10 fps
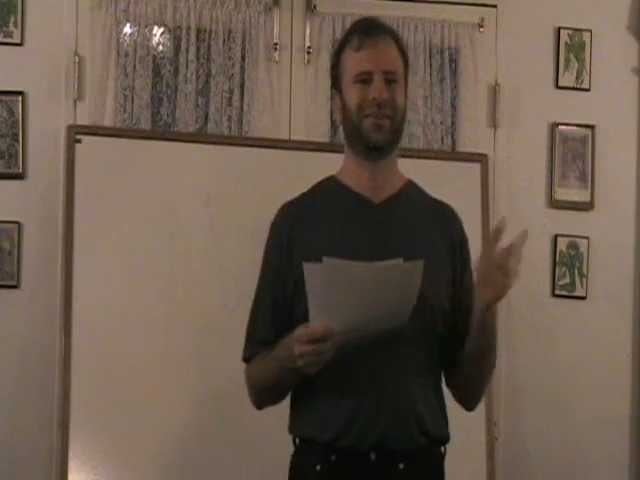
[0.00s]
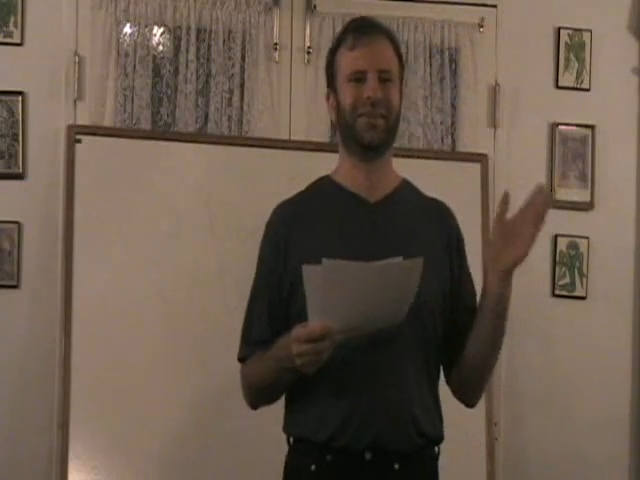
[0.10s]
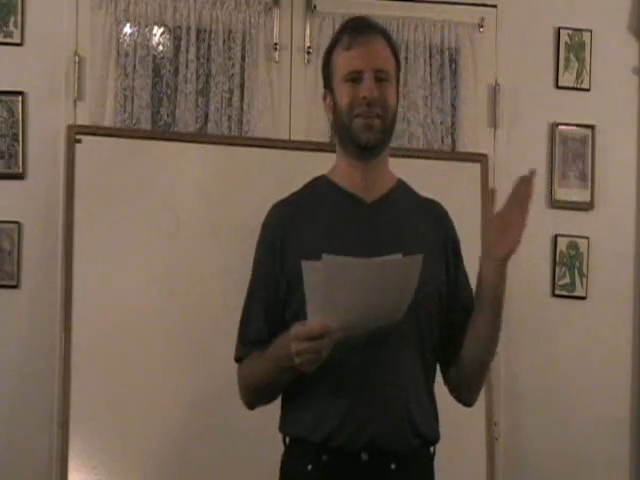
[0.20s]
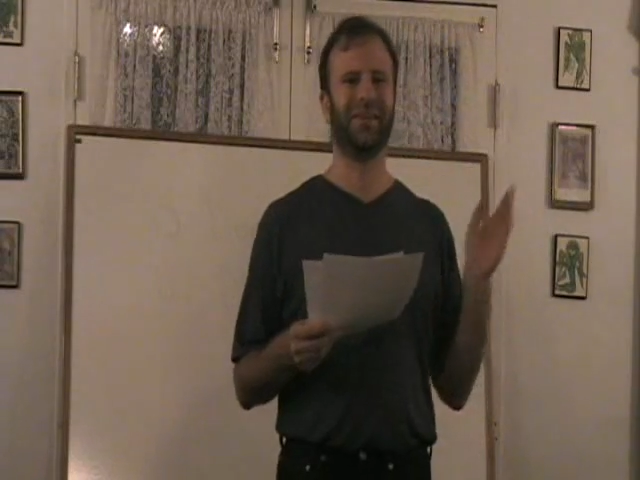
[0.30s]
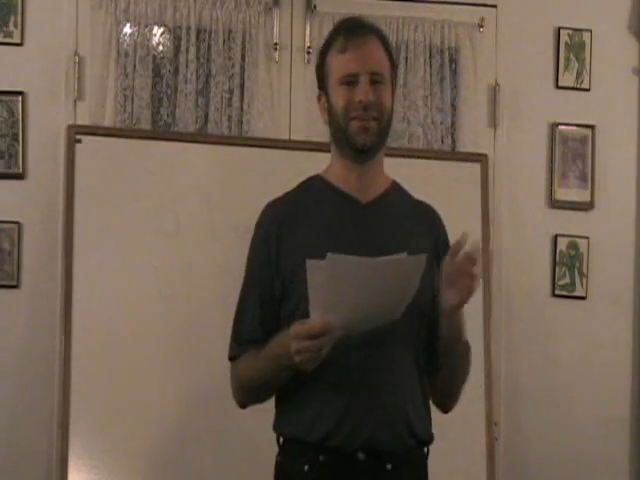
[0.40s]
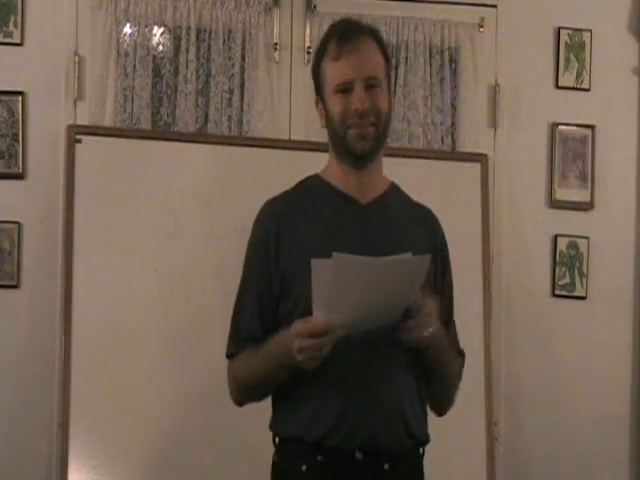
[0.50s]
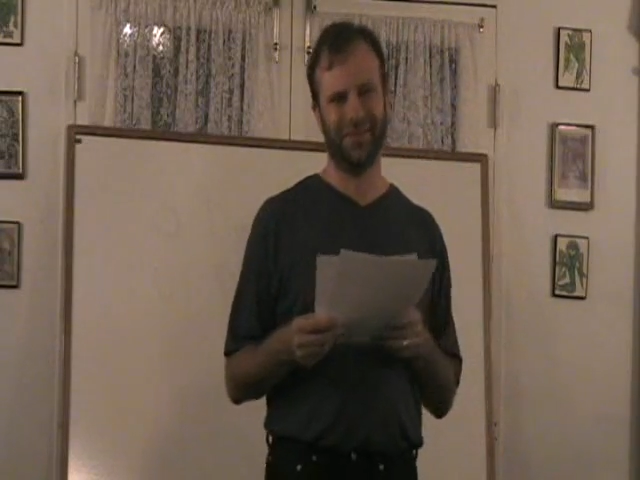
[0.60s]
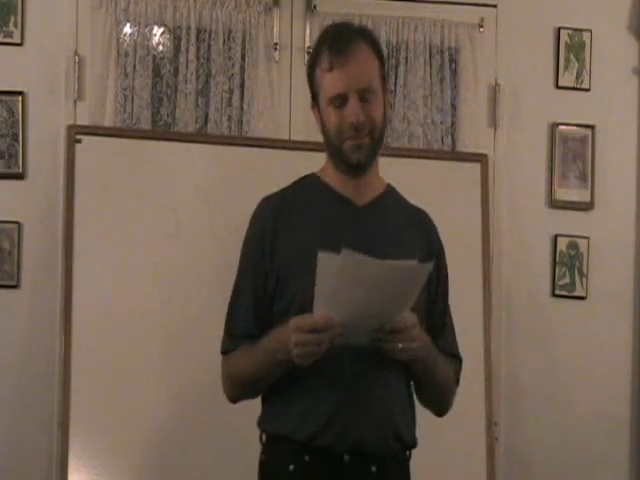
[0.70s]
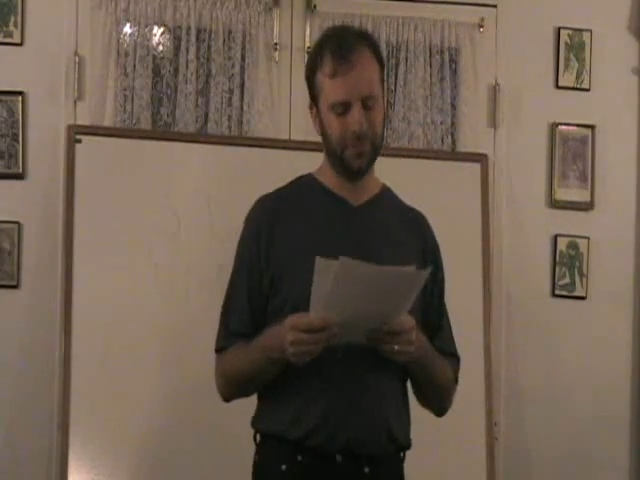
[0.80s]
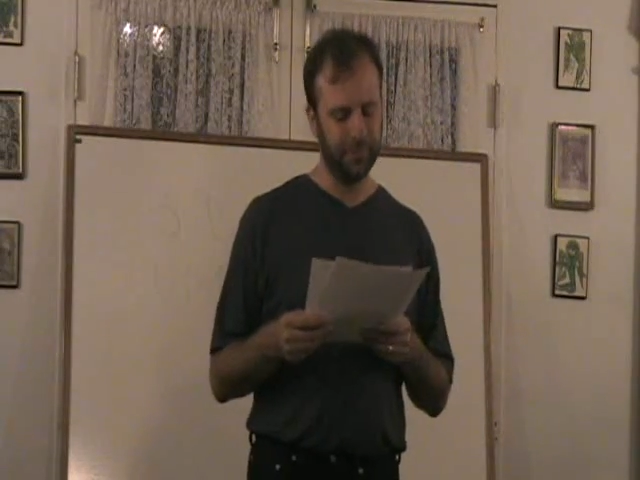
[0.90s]
níl.
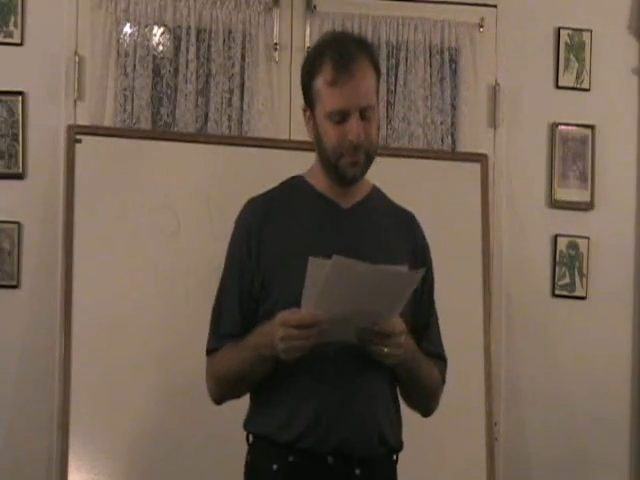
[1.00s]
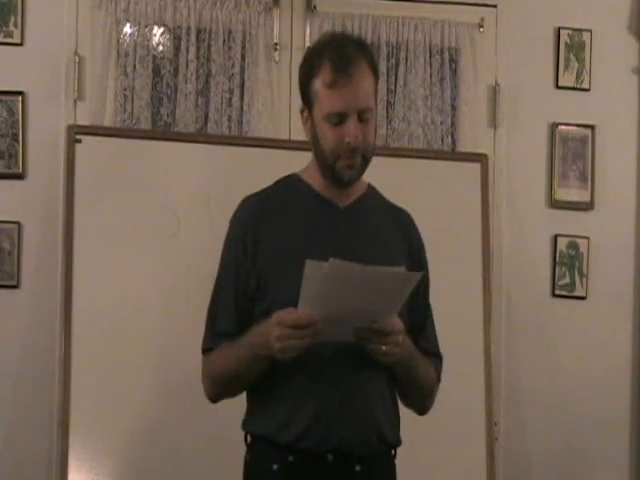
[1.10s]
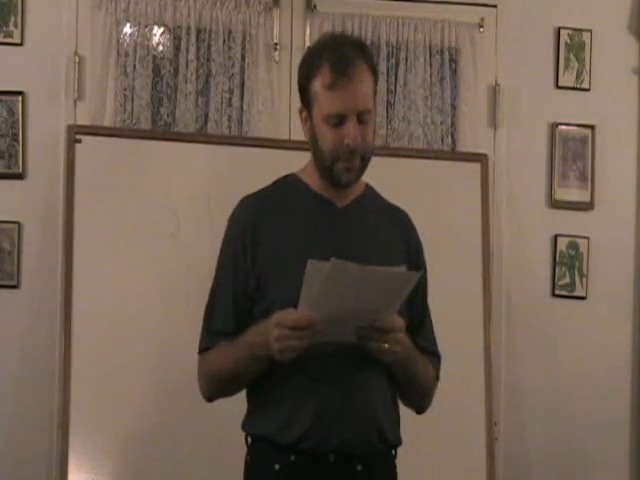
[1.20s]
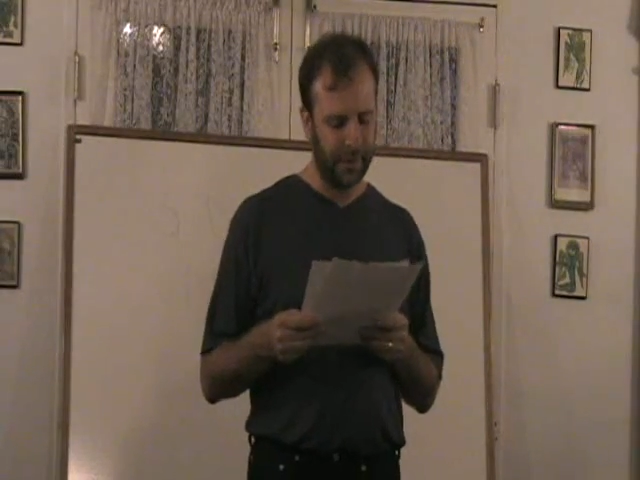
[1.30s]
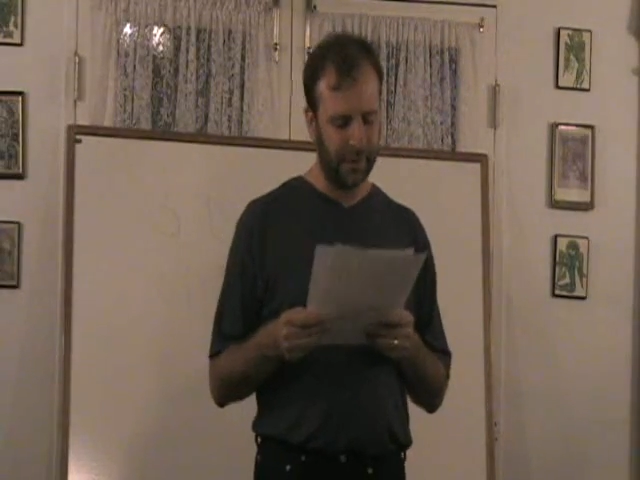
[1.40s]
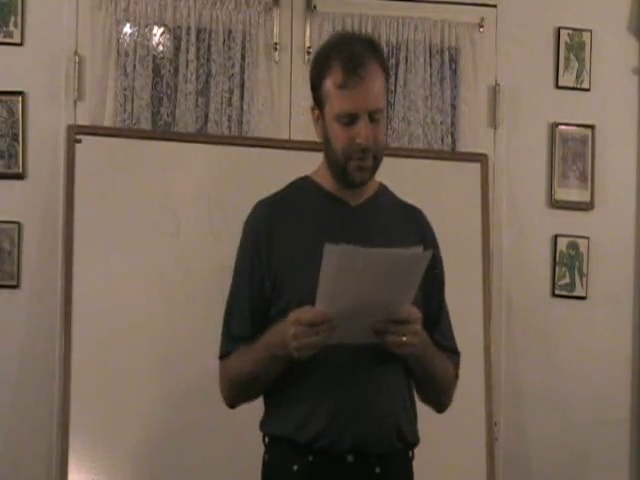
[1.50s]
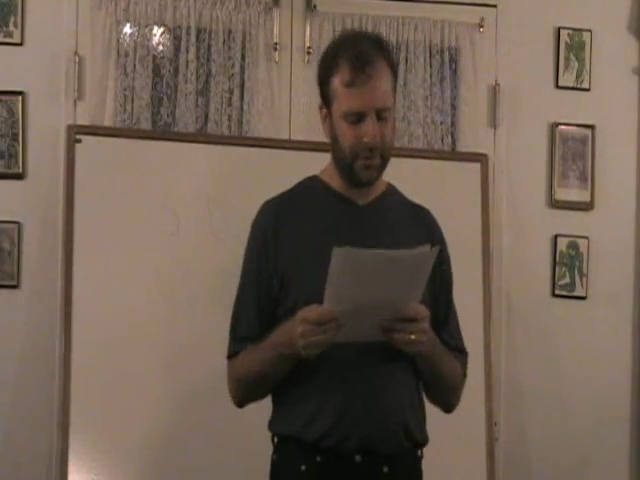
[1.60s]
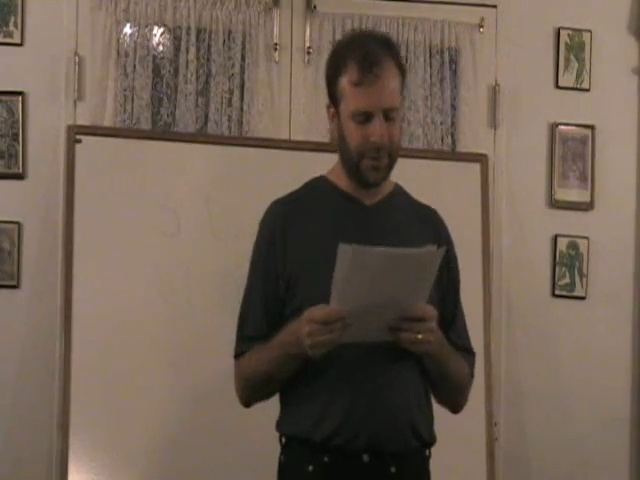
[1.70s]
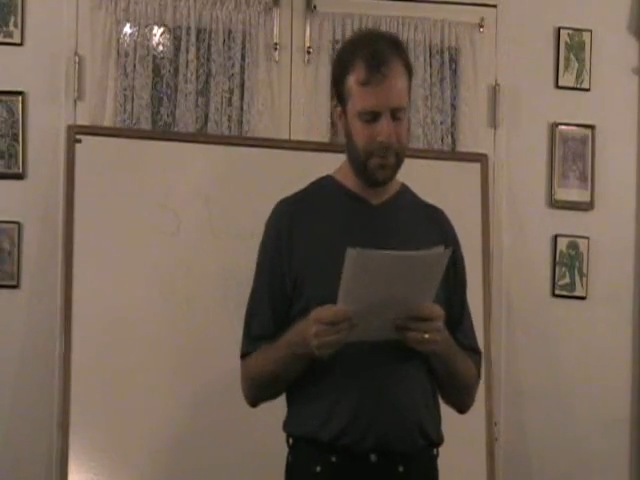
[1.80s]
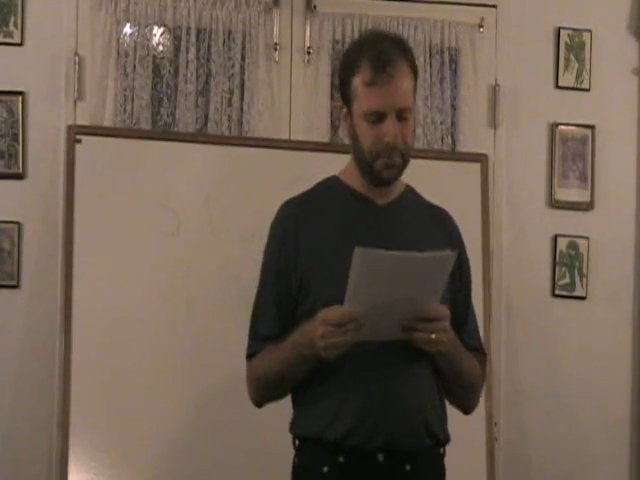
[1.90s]
All
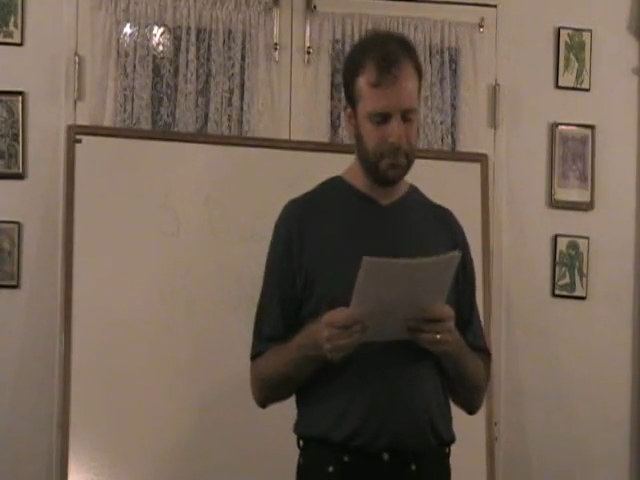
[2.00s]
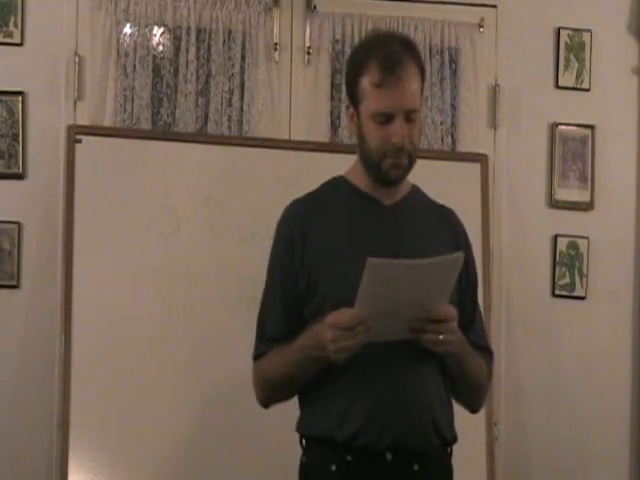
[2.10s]
right?